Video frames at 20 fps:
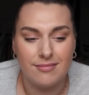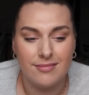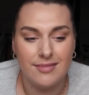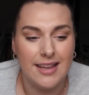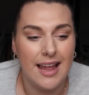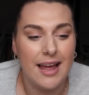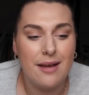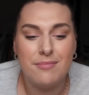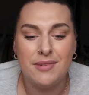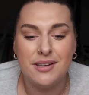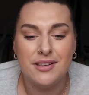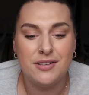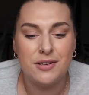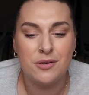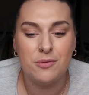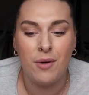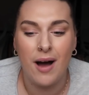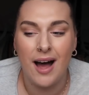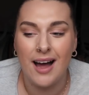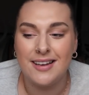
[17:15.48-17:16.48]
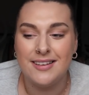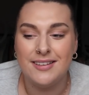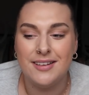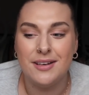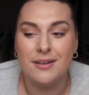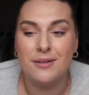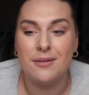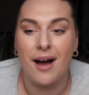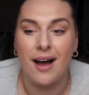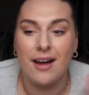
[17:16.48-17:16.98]
letting me do what I
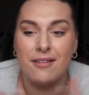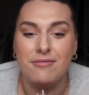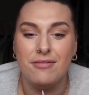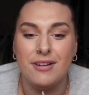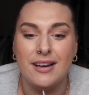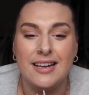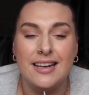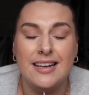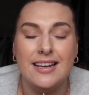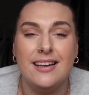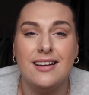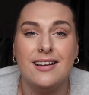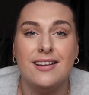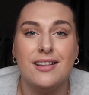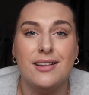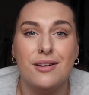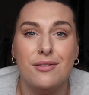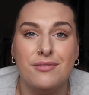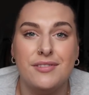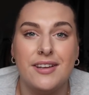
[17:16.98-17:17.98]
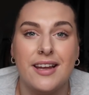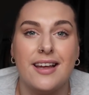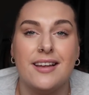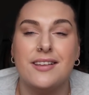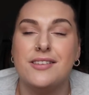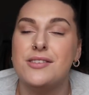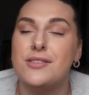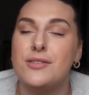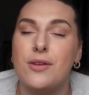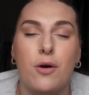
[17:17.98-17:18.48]
do. I really loved
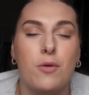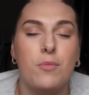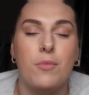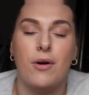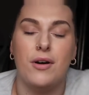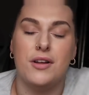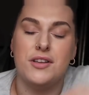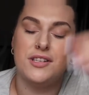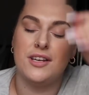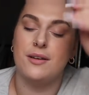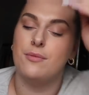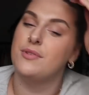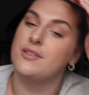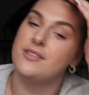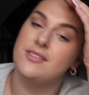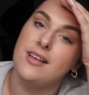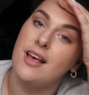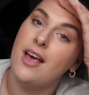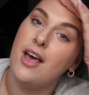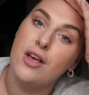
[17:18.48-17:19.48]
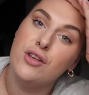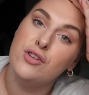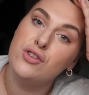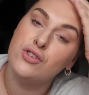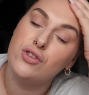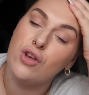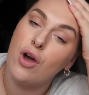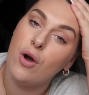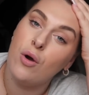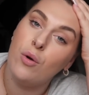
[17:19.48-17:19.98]
it so much. It was
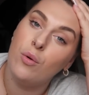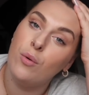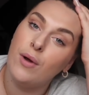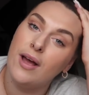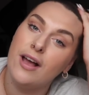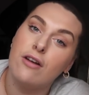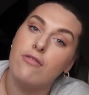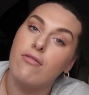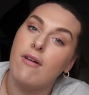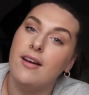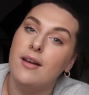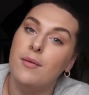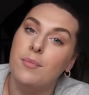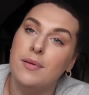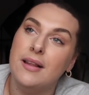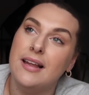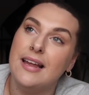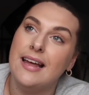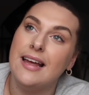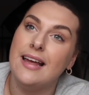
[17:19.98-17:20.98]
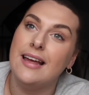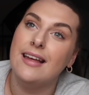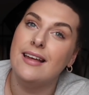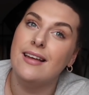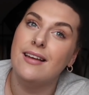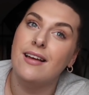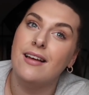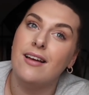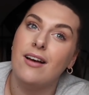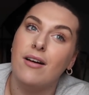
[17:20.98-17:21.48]
so incredibly,
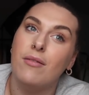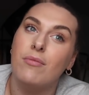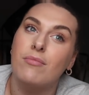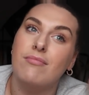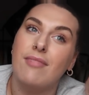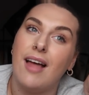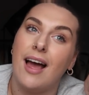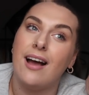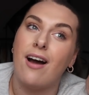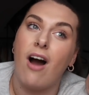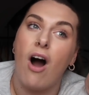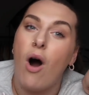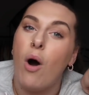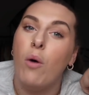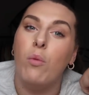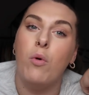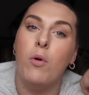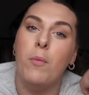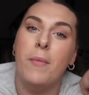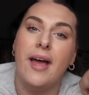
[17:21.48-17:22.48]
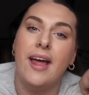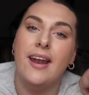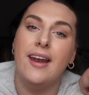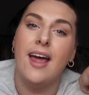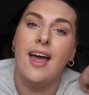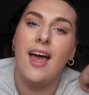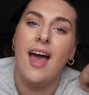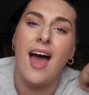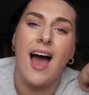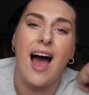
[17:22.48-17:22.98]
like,
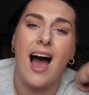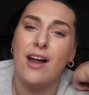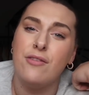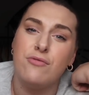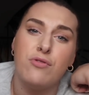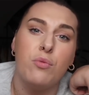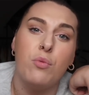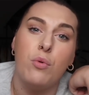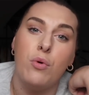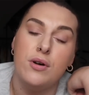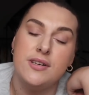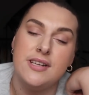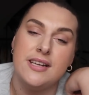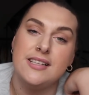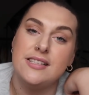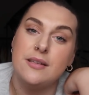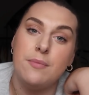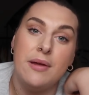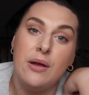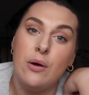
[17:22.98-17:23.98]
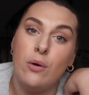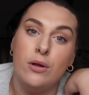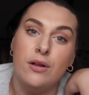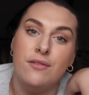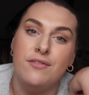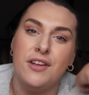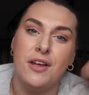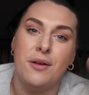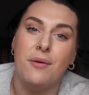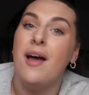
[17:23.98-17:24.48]
heartwarming and rewarding to meet all
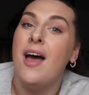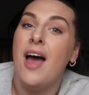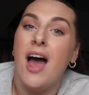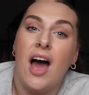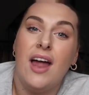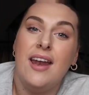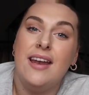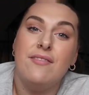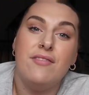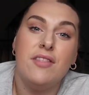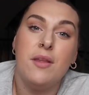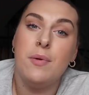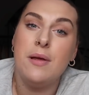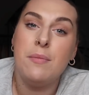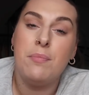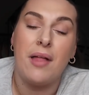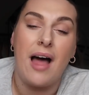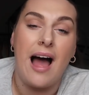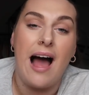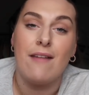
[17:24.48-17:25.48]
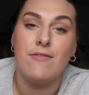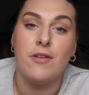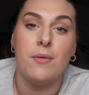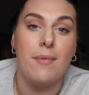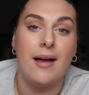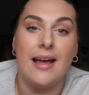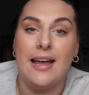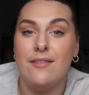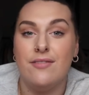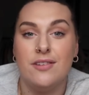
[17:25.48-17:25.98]
of you, and even the people that I haven't
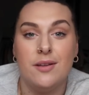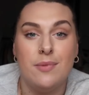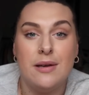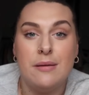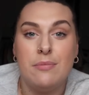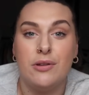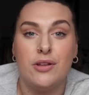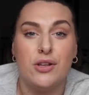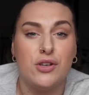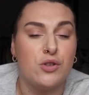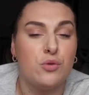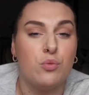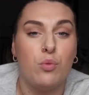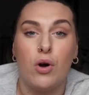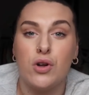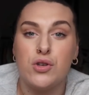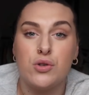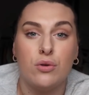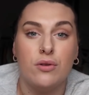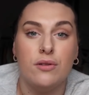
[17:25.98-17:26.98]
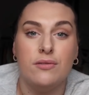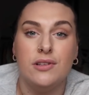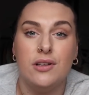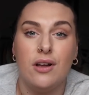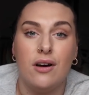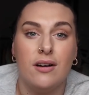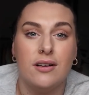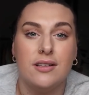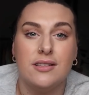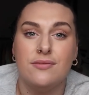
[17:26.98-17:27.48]
met, even the people that just watch all the
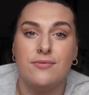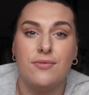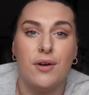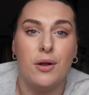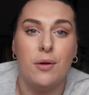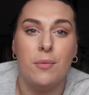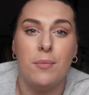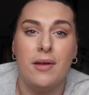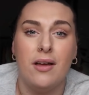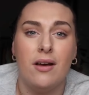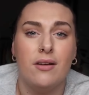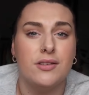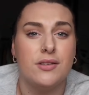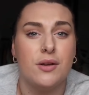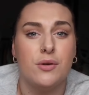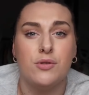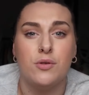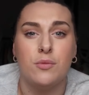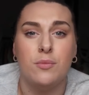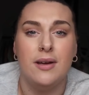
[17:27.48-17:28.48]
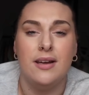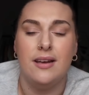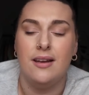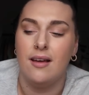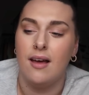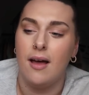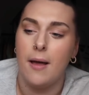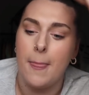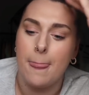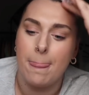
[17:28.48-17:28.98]
vlogs, follow me on social
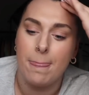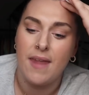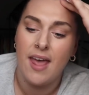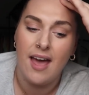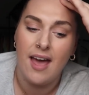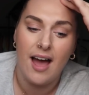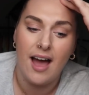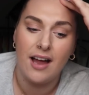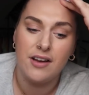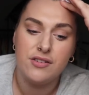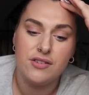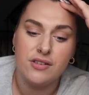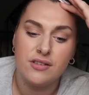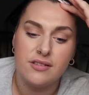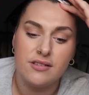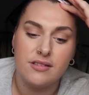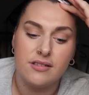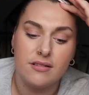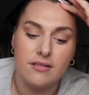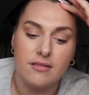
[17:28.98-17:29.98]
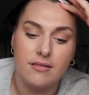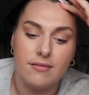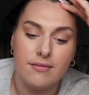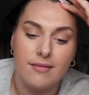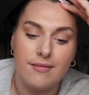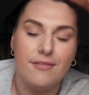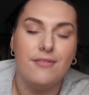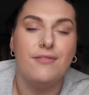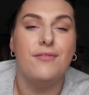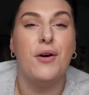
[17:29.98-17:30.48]
media and just
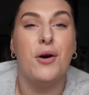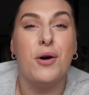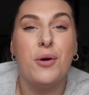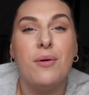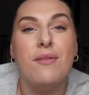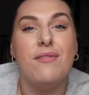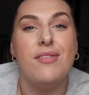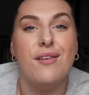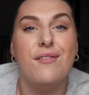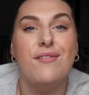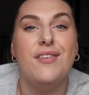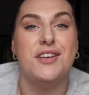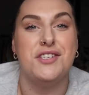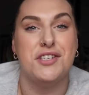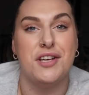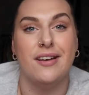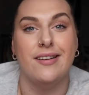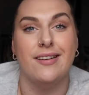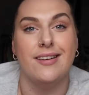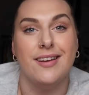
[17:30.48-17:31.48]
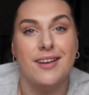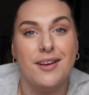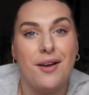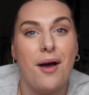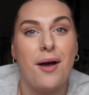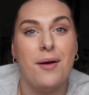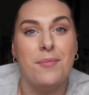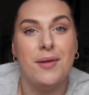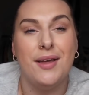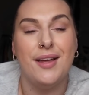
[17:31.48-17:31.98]
fuck with the vision, you
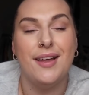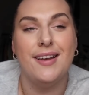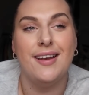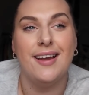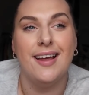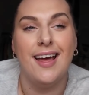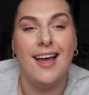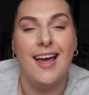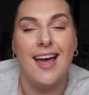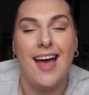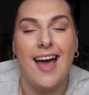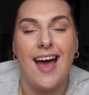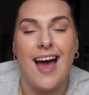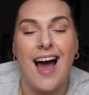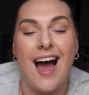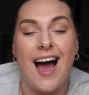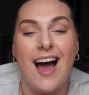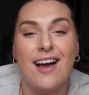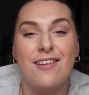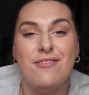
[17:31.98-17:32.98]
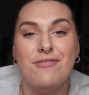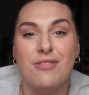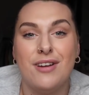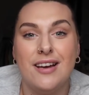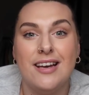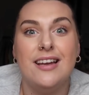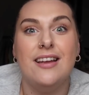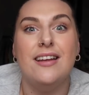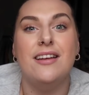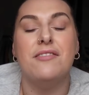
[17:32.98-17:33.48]
know what I mean? I
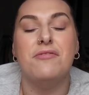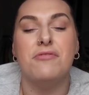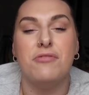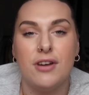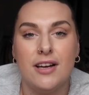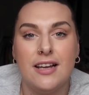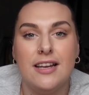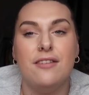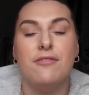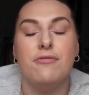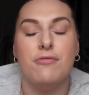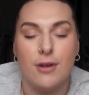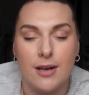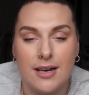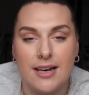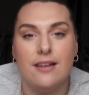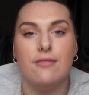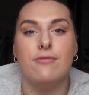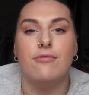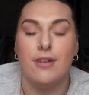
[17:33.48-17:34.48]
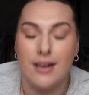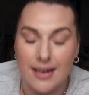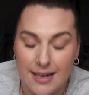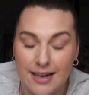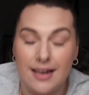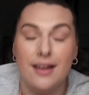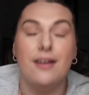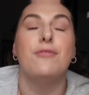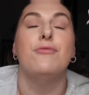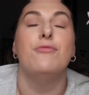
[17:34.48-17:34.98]
really, really, really,
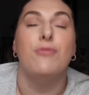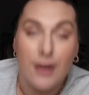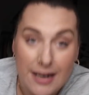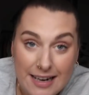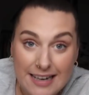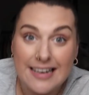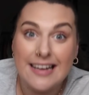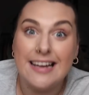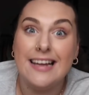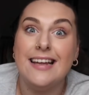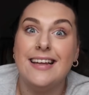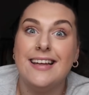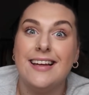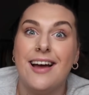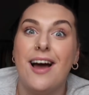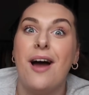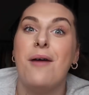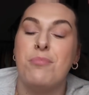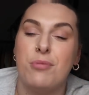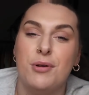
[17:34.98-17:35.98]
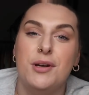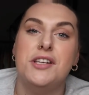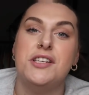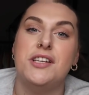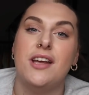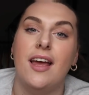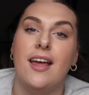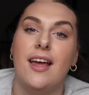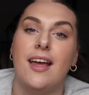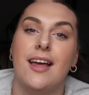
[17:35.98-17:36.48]
really, really
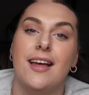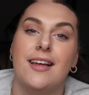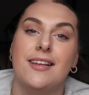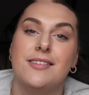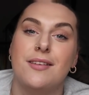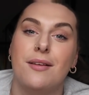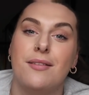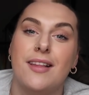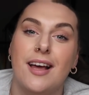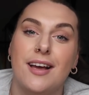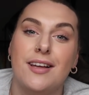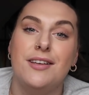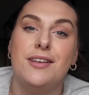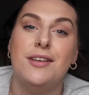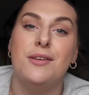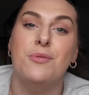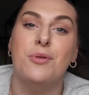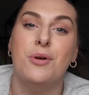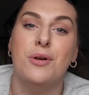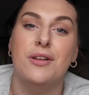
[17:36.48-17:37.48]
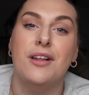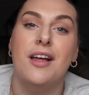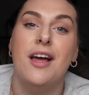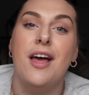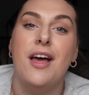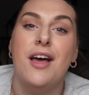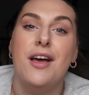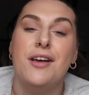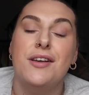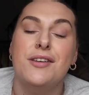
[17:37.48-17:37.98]
appreciate it. So thank you all
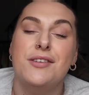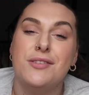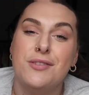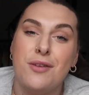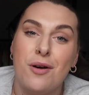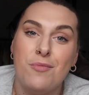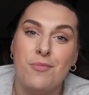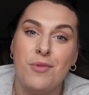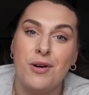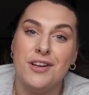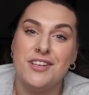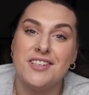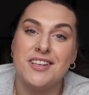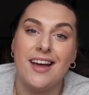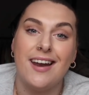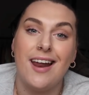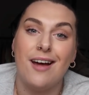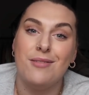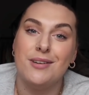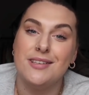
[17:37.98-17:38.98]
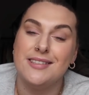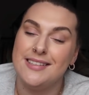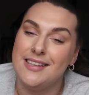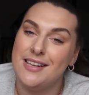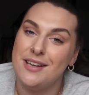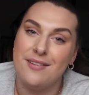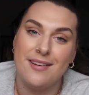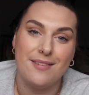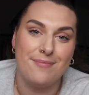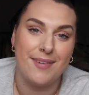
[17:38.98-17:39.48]
so much, and I will see
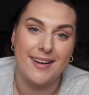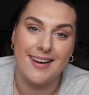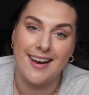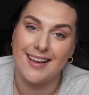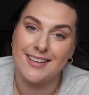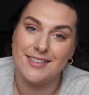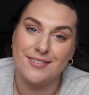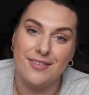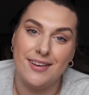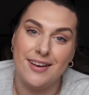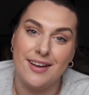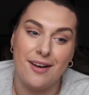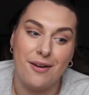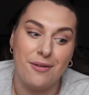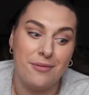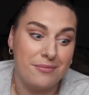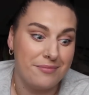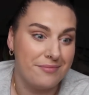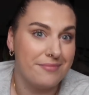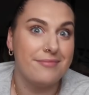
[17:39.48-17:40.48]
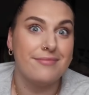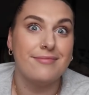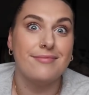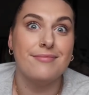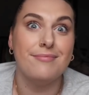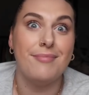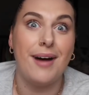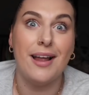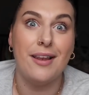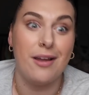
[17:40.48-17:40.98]
you in my next video.
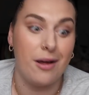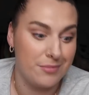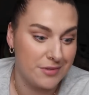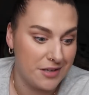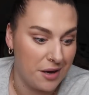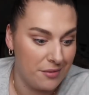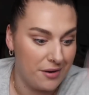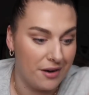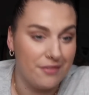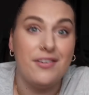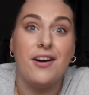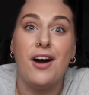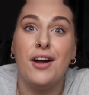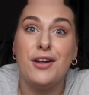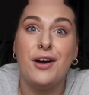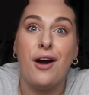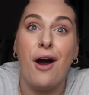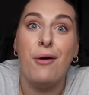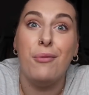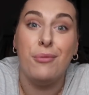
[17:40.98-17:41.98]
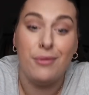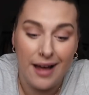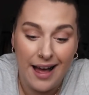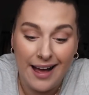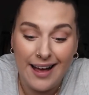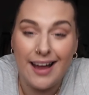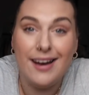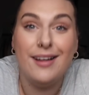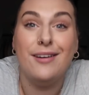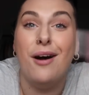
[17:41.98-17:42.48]
My alarm's going off. I gotta go.
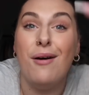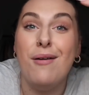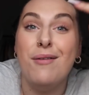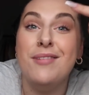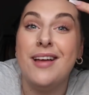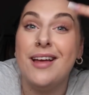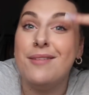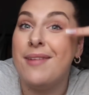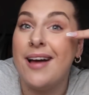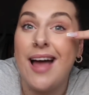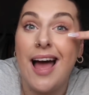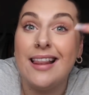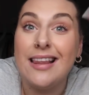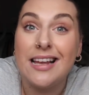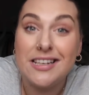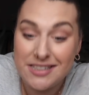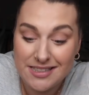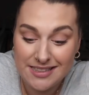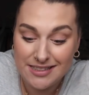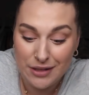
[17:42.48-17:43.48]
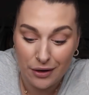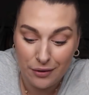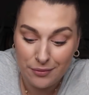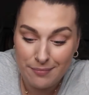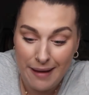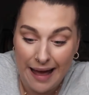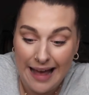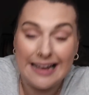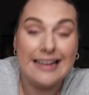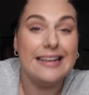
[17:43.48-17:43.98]
I gotta go and get my eyelashes
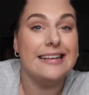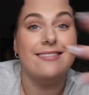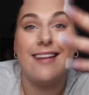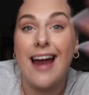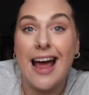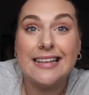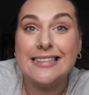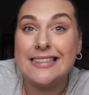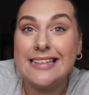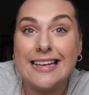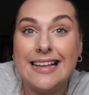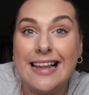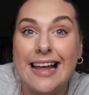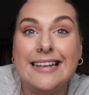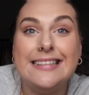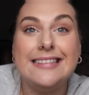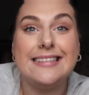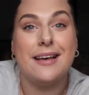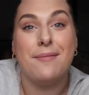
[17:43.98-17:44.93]
done, mate. All right, see you later.